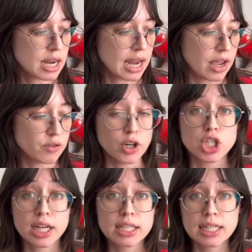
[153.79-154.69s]
And for a
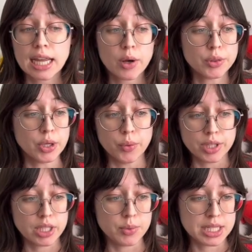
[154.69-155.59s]
checking account, the only
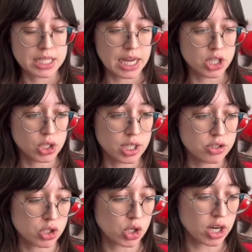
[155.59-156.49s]
thing we need to enter is
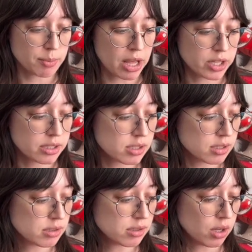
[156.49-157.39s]
a starting balance.
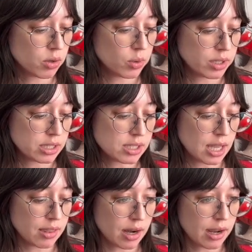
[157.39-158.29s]
So let's say
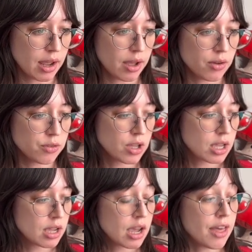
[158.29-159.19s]
that I have
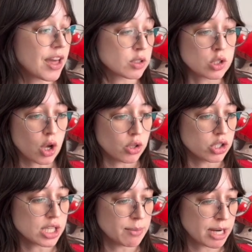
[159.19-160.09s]

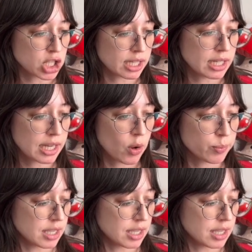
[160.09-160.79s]
$1,000 in my checking account.